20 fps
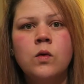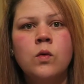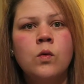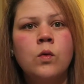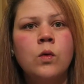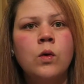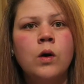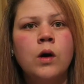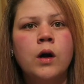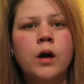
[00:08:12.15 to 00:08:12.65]

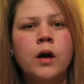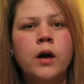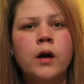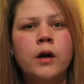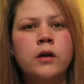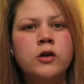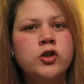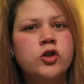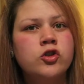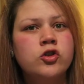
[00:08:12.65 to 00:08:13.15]

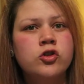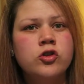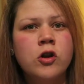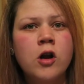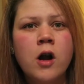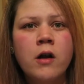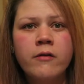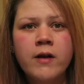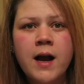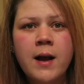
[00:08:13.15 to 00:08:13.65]
or
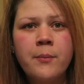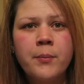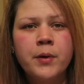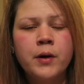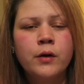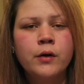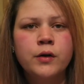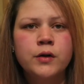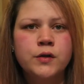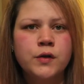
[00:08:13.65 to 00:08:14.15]
straw
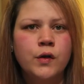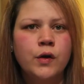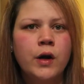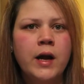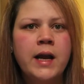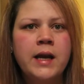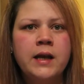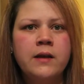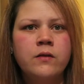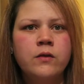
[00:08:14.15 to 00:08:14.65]
wrappers
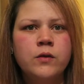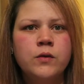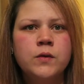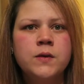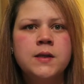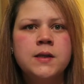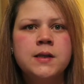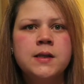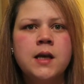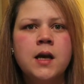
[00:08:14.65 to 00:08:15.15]
or any
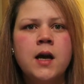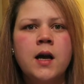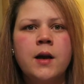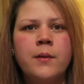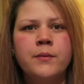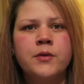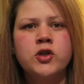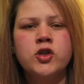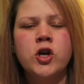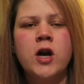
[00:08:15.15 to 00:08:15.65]
loose
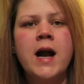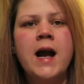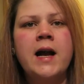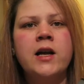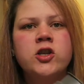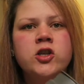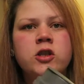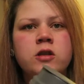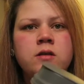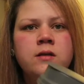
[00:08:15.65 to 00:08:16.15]
um,
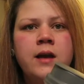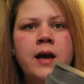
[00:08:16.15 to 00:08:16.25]
trash